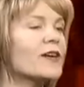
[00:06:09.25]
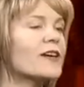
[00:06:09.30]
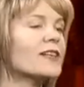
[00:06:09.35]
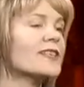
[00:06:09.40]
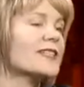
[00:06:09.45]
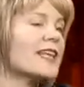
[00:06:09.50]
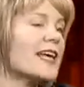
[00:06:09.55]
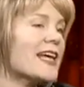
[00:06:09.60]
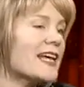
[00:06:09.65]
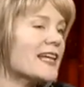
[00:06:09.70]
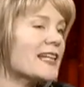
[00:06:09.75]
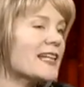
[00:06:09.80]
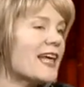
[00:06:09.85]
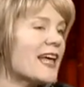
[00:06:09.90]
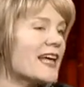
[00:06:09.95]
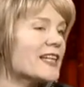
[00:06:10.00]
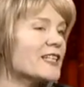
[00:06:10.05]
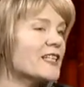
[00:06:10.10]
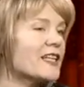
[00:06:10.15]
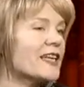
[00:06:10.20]
said
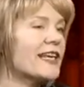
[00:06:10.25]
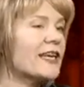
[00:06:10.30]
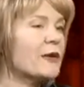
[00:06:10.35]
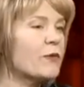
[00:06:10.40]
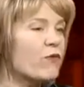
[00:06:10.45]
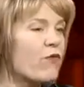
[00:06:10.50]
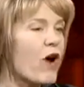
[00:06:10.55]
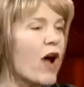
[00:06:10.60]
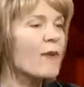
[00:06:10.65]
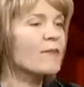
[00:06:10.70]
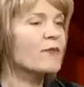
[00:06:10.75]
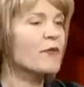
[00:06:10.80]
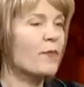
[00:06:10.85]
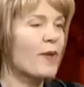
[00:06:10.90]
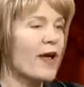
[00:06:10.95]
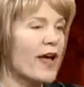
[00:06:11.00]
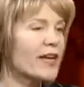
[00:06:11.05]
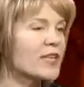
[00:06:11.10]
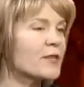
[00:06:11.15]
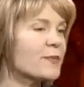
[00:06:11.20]
that he robbed the
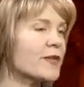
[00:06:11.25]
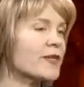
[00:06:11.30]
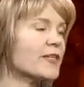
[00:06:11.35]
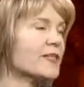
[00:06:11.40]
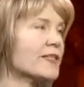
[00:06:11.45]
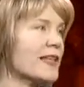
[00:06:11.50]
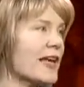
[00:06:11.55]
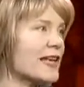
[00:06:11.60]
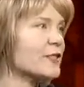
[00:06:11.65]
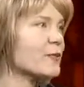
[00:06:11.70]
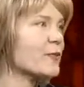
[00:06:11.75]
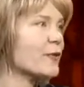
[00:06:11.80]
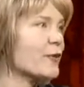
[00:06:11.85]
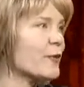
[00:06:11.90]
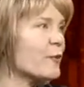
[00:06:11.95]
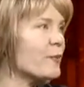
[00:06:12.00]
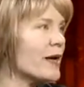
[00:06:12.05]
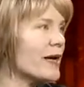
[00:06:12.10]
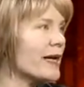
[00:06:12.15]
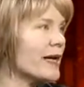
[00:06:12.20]
banks because that's where
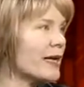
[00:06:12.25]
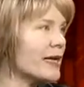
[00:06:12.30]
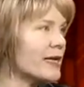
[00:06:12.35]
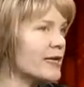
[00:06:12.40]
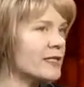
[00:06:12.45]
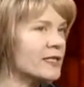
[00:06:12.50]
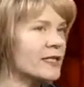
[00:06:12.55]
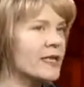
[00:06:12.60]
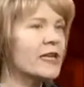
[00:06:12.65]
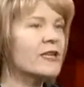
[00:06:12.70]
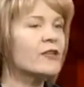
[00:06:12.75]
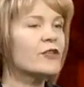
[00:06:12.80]
the money is.